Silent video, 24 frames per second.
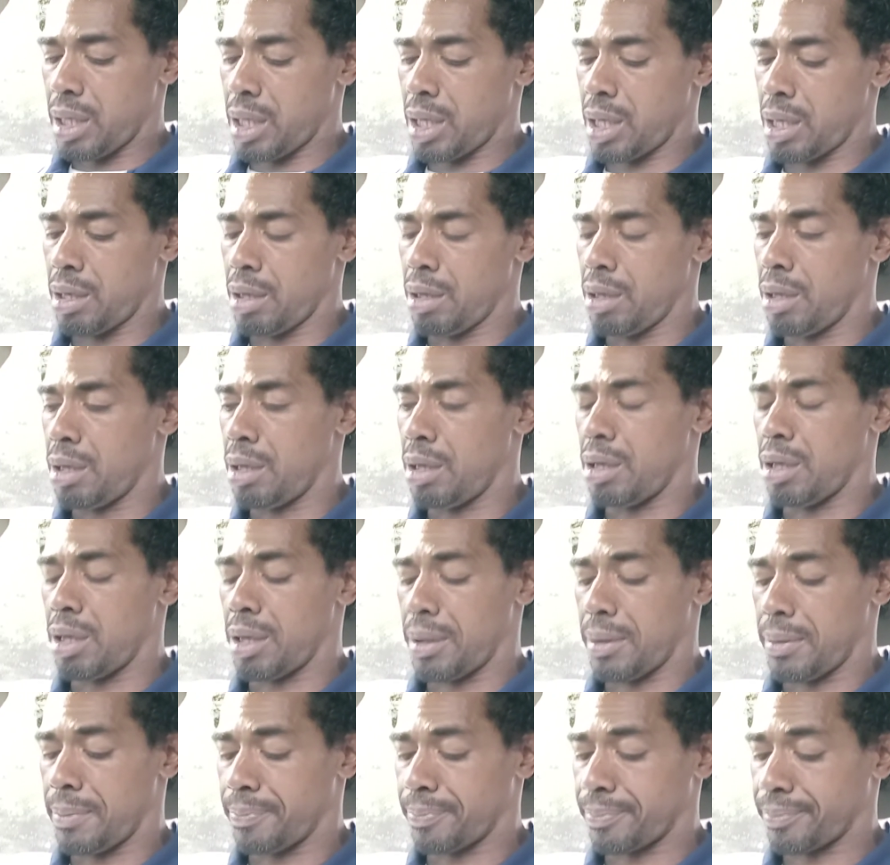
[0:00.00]
And
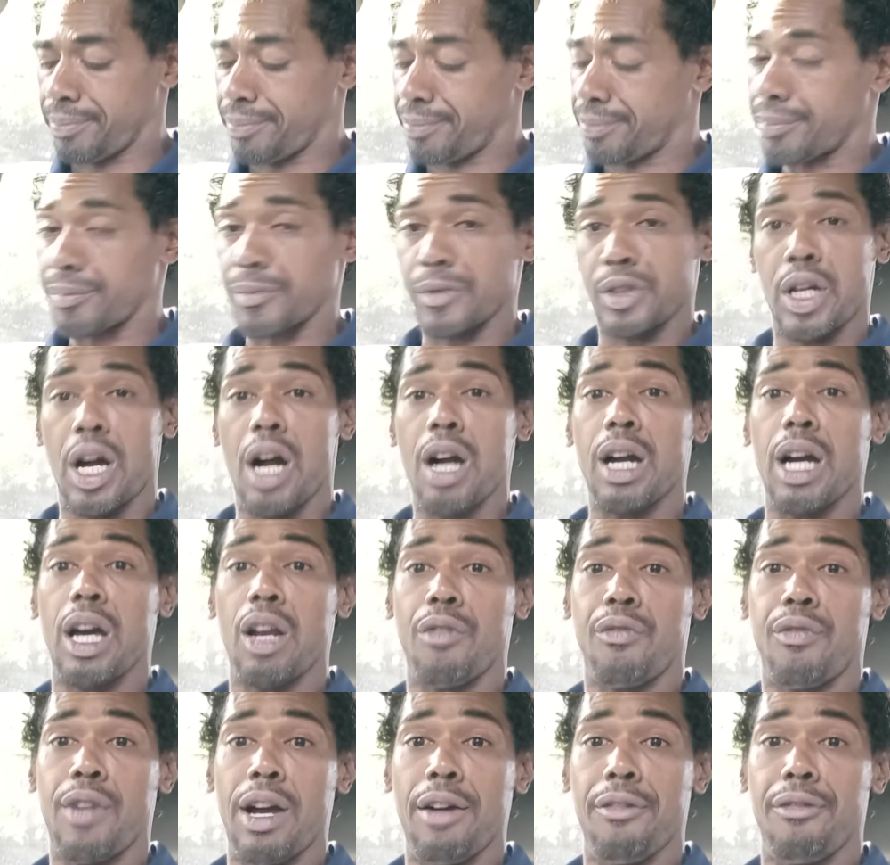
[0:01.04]
y'all
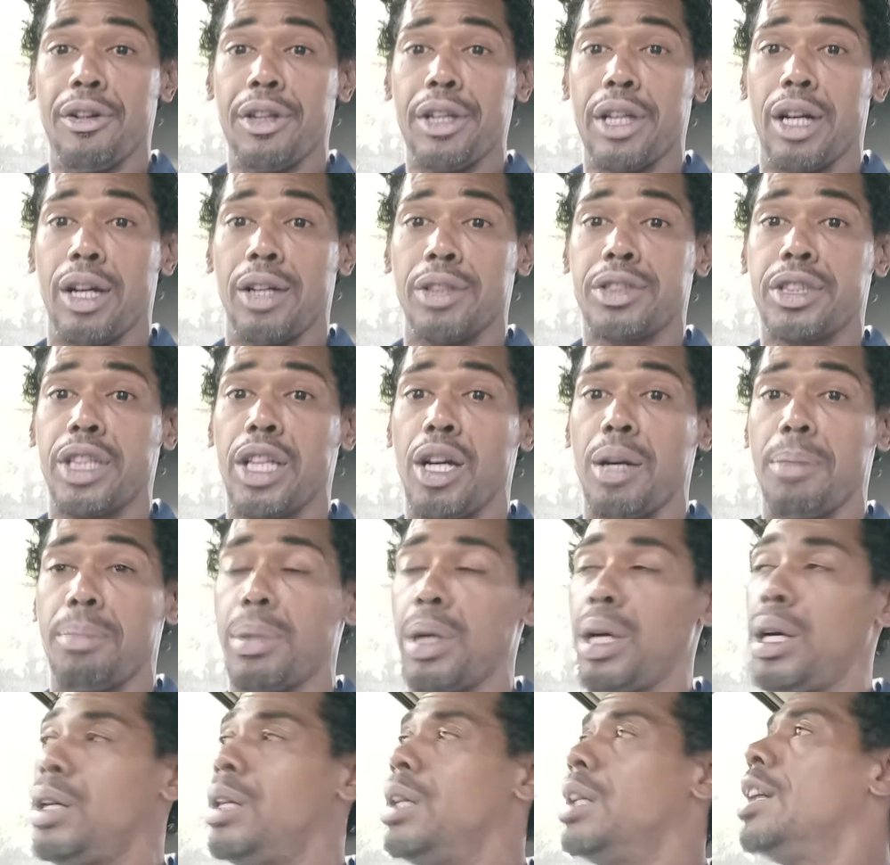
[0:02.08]
gotta fight for yourself,
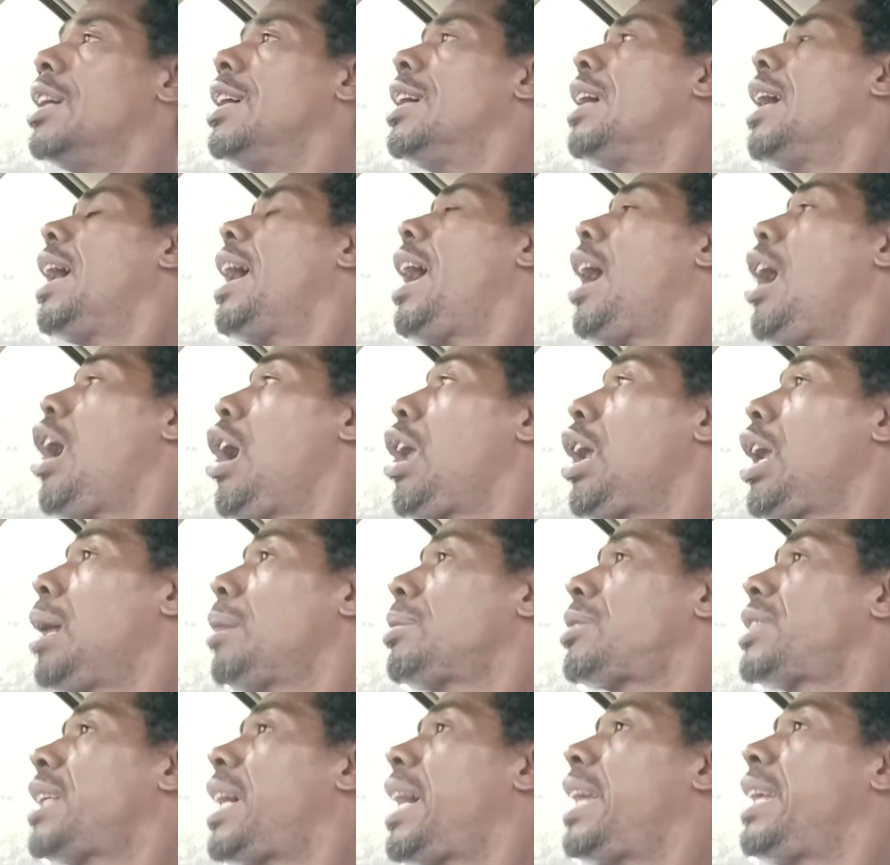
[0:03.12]
bro. All
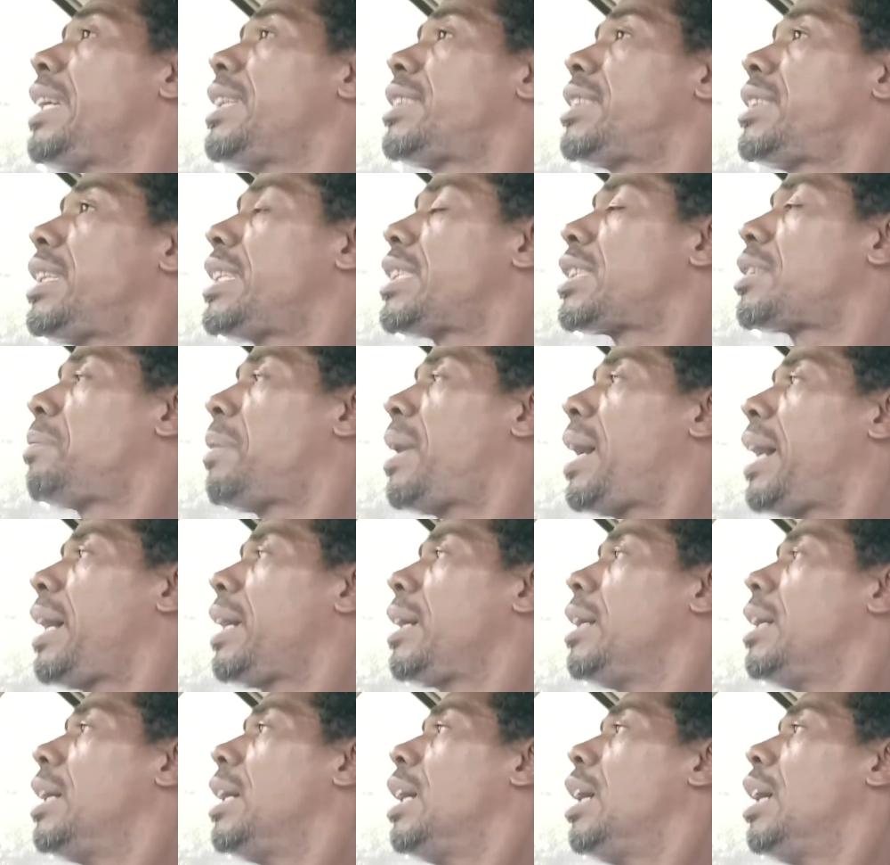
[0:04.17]
I'm saying is this, man.